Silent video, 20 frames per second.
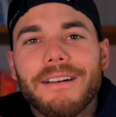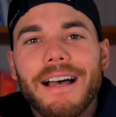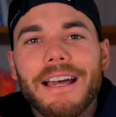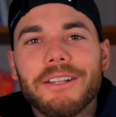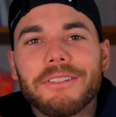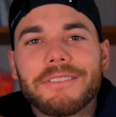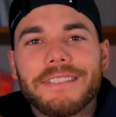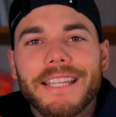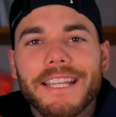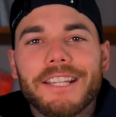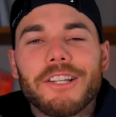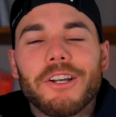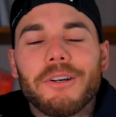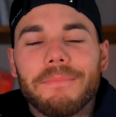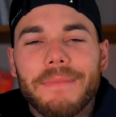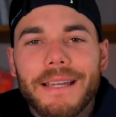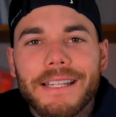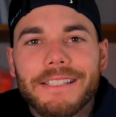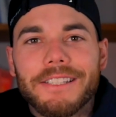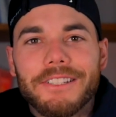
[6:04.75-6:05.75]
final
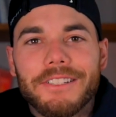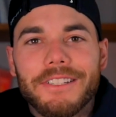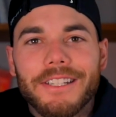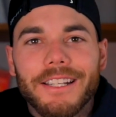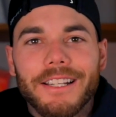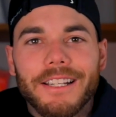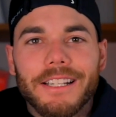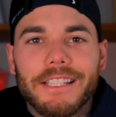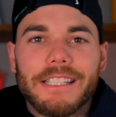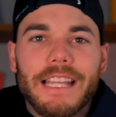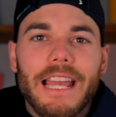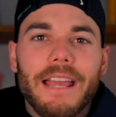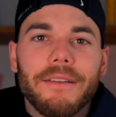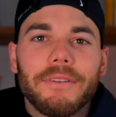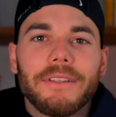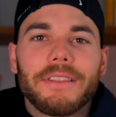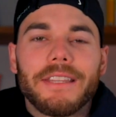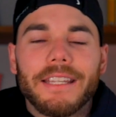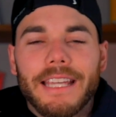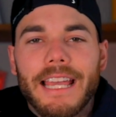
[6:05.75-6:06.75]
take-home message here is
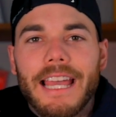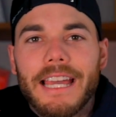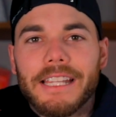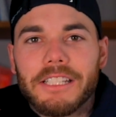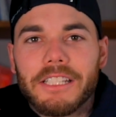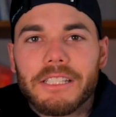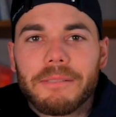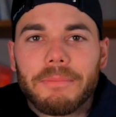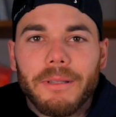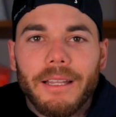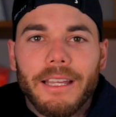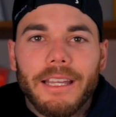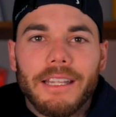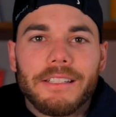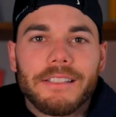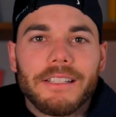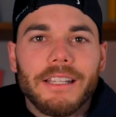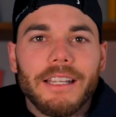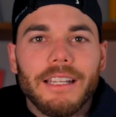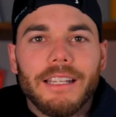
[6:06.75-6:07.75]
everything has its
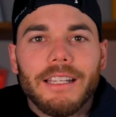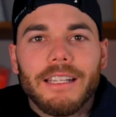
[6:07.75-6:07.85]
place.